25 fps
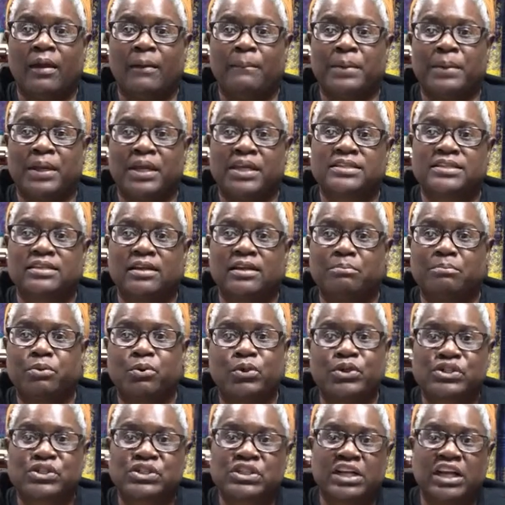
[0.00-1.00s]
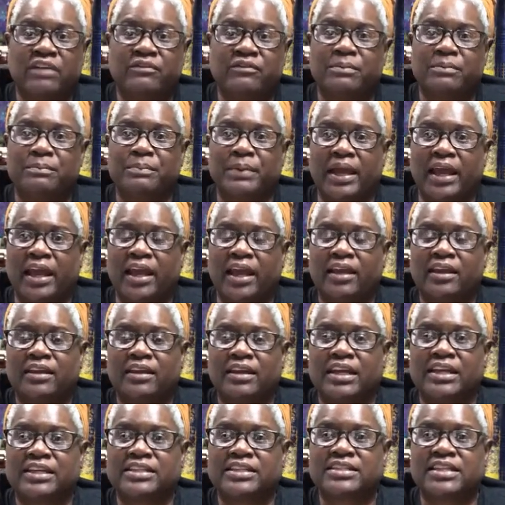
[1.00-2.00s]
pay some portion of it back
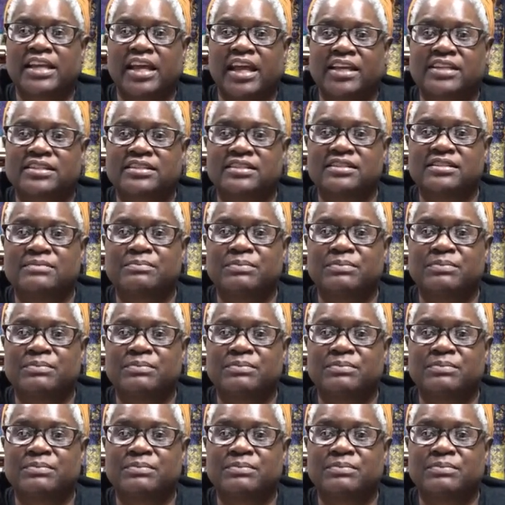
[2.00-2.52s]
in taxes.